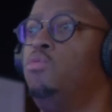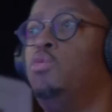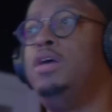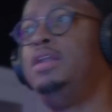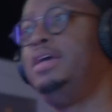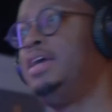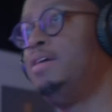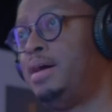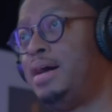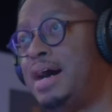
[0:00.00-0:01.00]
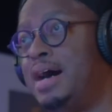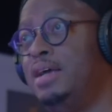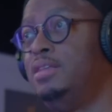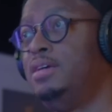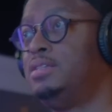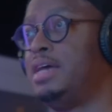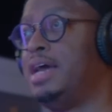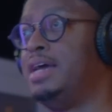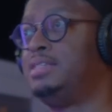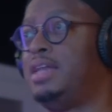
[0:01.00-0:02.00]
really get behind
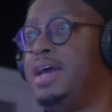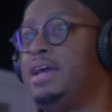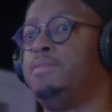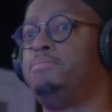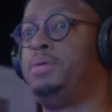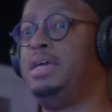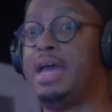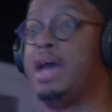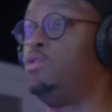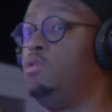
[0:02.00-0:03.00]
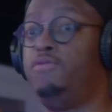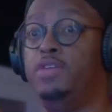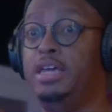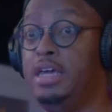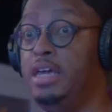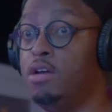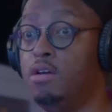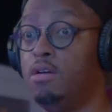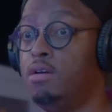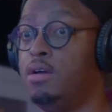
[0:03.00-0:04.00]
this as like piano of the
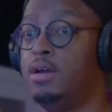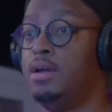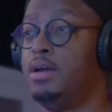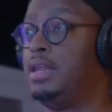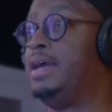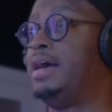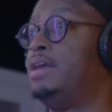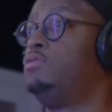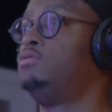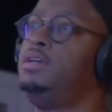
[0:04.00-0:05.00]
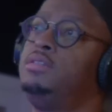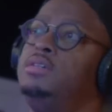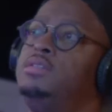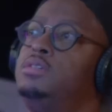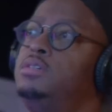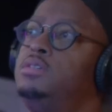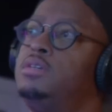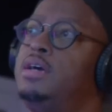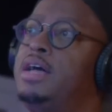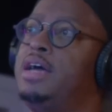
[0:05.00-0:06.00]
year. Like I don't think this
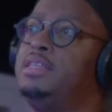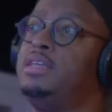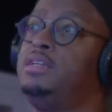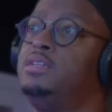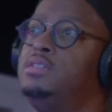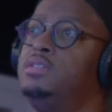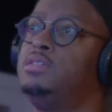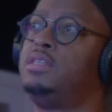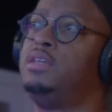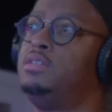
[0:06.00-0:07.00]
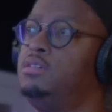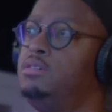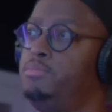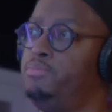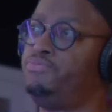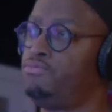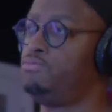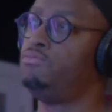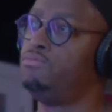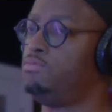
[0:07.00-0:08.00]
is I think this is I think the
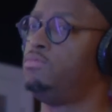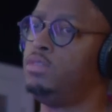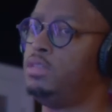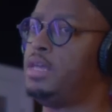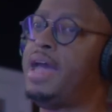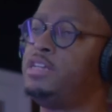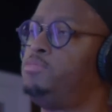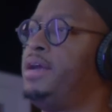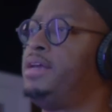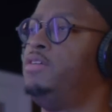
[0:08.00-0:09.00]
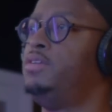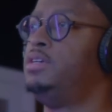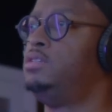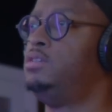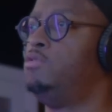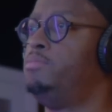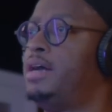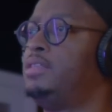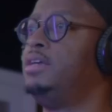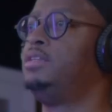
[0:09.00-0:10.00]
aspect of it is
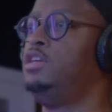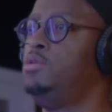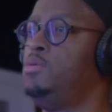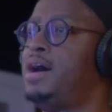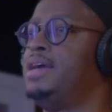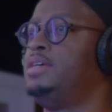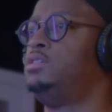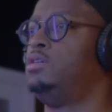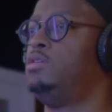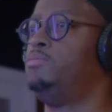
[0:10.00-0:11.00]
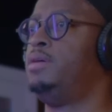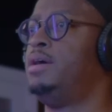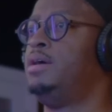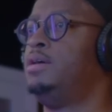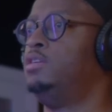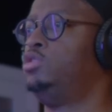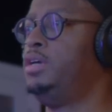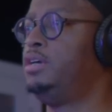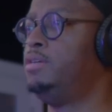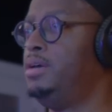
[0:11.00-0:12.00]
dope. I think the UI is dope.
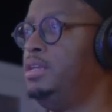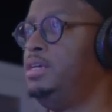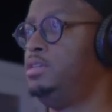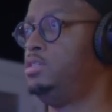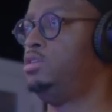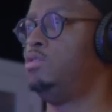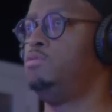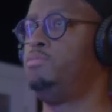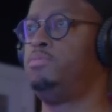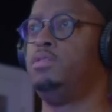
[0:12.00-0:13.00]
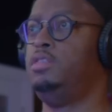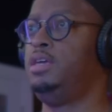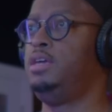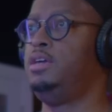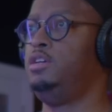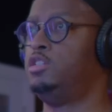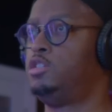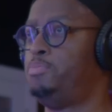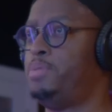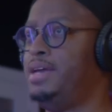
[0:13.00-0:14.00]
The tweakability is dope.
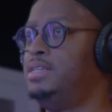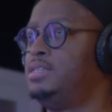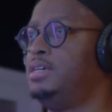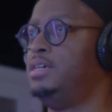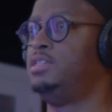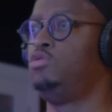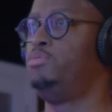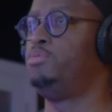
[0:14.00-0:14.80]
The space is